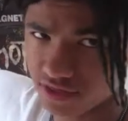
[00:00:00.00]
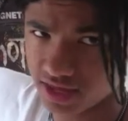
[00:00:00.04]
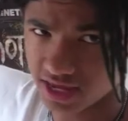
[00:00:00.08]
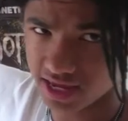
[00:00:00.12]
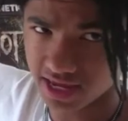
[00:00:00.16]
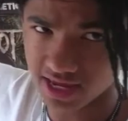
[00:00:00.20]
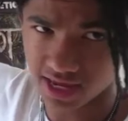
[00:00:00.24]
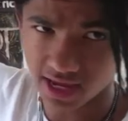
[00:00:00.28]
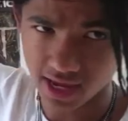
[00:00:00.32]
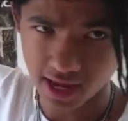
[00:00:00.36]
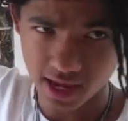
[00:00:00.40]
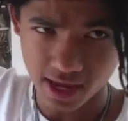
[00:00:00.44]

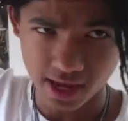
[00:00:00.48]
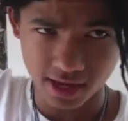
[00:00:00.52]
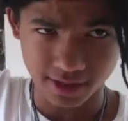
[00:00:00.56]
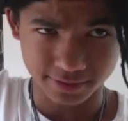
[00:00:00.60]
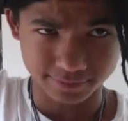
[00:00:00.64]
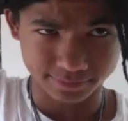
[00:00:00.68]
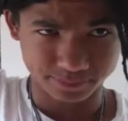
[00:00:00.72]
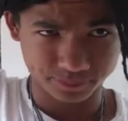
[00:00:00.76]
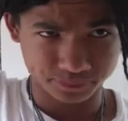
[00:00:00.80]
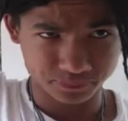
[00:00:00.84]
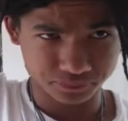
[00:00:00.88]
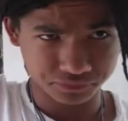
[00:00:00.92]
the
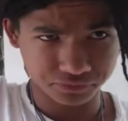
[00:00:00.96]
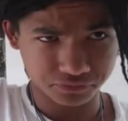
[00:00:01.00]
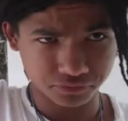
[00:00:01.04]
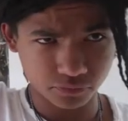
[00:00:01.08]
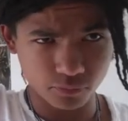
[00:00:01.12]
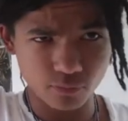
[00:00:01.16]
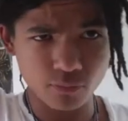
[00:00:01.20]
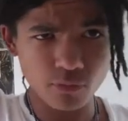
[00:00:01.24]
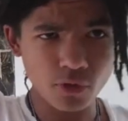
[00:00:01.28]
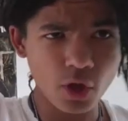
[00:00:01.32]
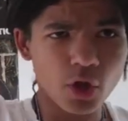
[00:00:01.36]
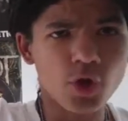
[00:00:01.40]

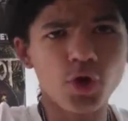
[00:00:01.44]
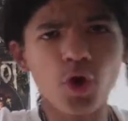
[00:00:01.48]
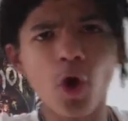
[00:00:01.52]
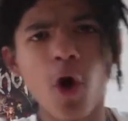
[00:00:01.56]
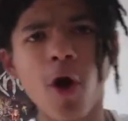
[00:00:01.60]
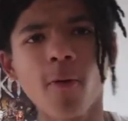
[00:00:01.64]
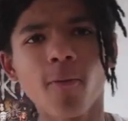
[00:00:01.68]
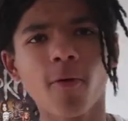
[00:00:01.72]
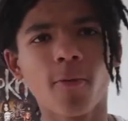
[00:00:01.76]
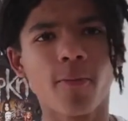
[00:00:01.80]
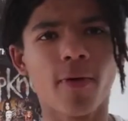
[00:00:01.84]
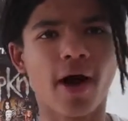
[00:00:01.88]

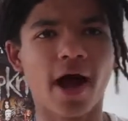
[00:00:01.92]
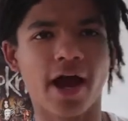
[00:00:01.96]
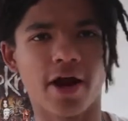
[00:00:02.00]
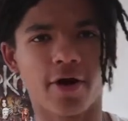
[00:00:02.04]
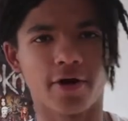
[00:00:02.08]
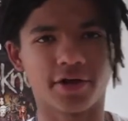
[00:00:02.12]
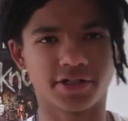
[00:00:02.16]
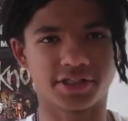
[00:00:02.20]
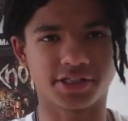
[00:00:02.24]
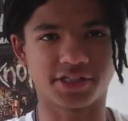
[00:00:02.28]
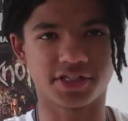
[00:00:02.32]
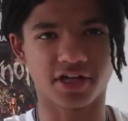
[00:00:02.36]
normal
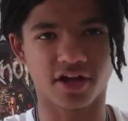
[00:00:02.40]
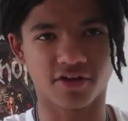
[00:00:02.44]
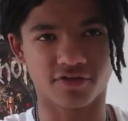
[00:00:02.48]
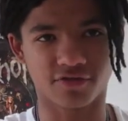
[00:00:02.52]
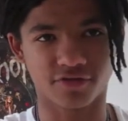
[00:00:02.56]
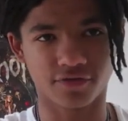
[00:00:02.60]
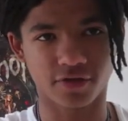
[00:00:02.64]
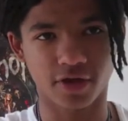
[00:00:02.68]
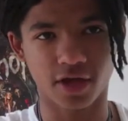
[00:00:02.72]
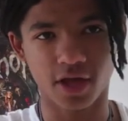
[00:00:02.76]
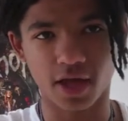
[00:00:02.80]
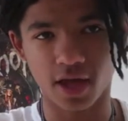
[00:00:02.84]
pirate
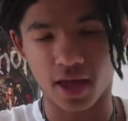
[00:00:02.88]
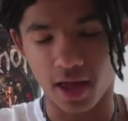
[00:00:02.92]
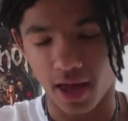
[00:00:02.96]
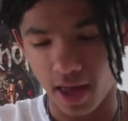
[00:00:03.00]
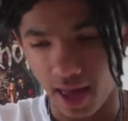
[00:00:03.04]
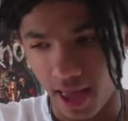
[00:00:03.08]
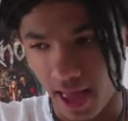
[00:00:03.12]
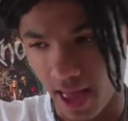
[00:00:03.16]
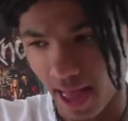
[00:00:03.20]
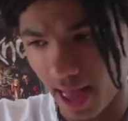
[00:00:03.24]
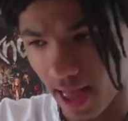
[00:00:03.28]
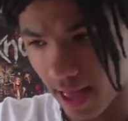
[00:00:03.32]
stuff.
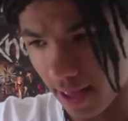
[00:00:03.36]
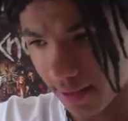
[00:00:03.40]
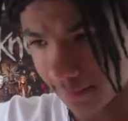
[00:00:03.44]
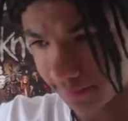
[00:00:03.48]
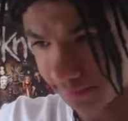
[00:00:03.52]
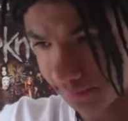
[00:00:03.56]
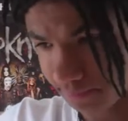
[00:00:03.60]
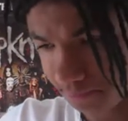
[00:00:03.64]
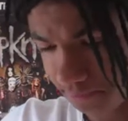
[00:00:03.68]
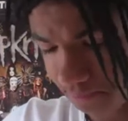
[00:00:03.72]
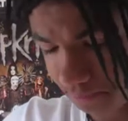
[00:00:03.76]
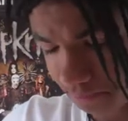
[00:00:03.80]

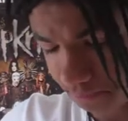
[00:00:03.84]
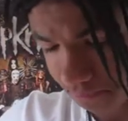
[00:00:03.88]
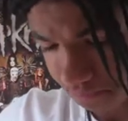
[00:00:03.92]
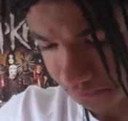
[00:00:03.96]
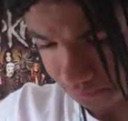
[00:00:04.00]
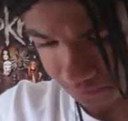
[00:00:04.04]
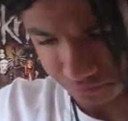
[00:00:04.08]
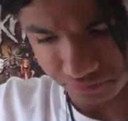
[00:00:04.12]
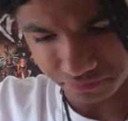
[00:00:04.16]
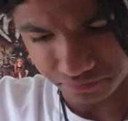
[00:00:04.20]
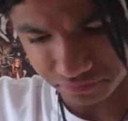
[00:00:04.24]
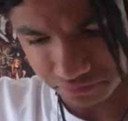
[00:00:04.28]
Um,
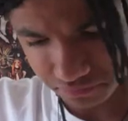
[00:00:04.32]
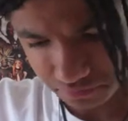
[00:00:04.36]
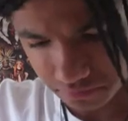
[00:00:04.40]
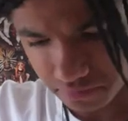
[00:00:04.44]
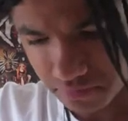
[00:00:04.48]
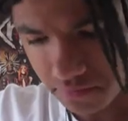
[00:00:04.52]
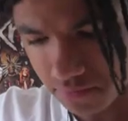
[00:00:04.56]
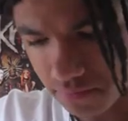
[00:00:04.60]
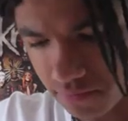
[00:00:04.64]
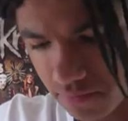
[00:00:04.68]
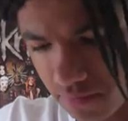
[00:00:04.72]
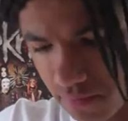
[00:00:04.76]

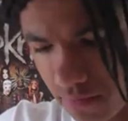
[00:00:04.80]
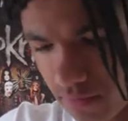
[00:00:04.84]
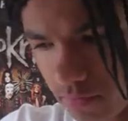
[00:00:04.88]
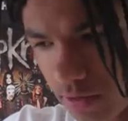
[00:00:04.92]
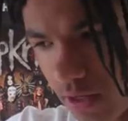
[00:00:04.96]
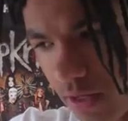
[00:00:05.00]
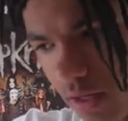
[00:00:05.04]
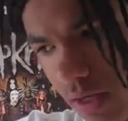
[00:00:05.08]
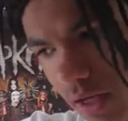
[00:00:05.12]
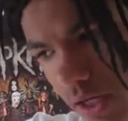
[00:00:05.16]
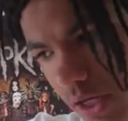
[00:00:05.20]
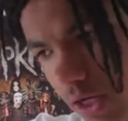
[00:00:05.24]

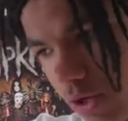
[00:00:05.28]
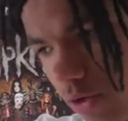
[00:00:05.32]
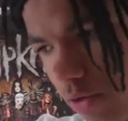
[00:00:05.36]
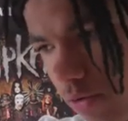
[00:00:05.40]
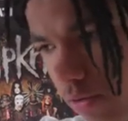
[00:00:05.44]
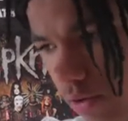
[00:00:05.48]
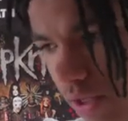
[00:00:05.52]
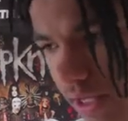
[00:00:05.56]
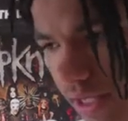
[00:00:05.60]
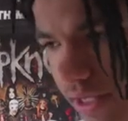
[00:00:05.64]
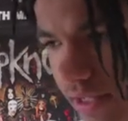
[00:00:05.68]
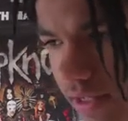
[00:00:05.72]
you know,
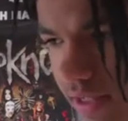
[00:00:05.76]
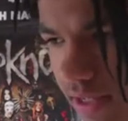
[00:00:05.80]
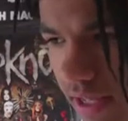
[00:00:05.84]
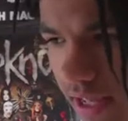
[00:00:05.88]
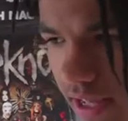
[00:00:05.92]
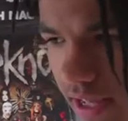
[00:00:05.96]
like